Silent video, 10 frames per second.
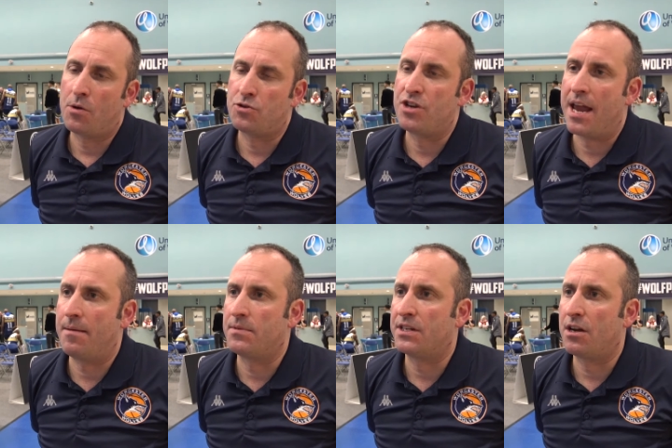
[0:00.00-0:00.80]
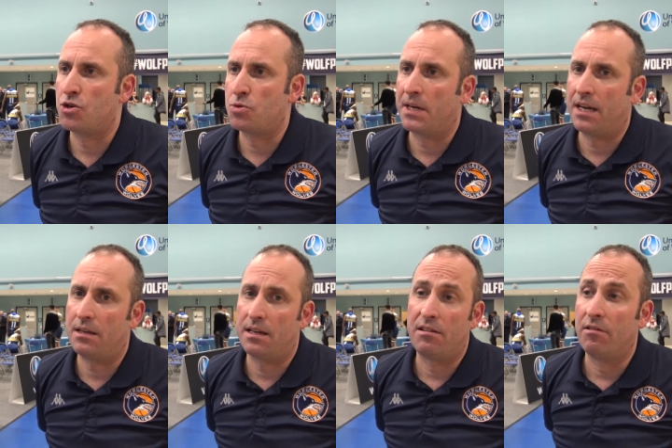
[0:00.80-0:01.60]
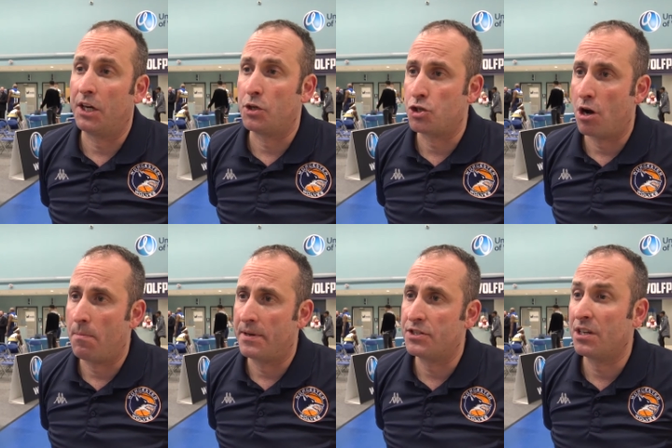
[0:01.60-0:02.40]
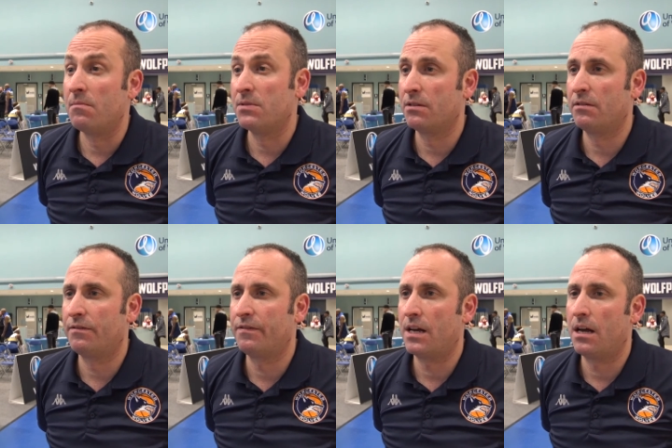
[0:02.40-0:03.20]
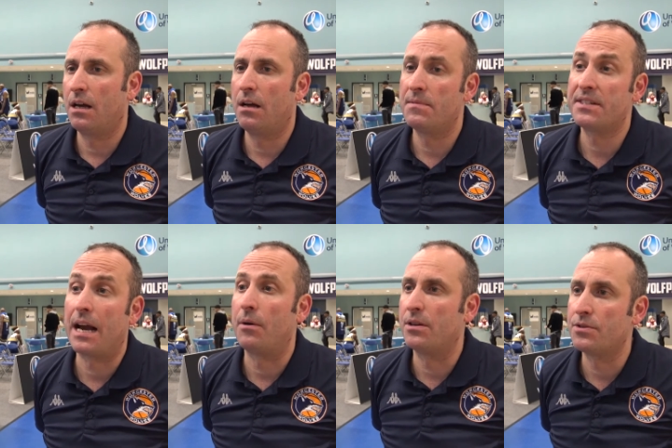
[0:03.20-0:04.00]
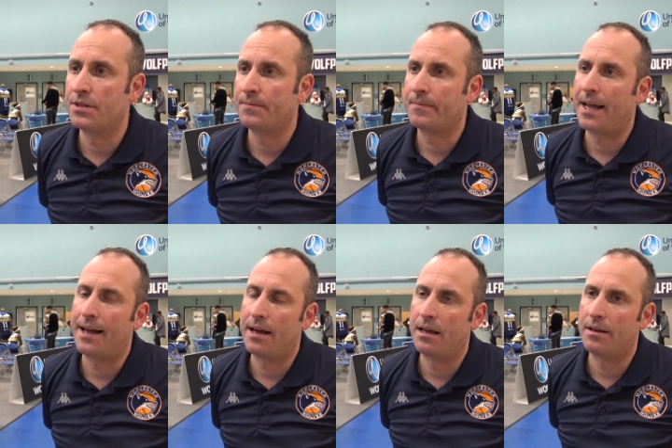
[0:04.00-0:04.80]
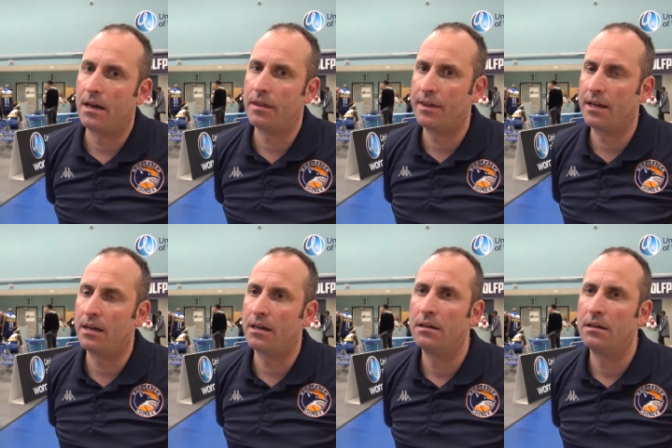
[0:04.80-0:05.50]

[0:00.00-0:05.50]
Coach James and Coach McGee. They did a really good job in terms of um, scouting us, and I think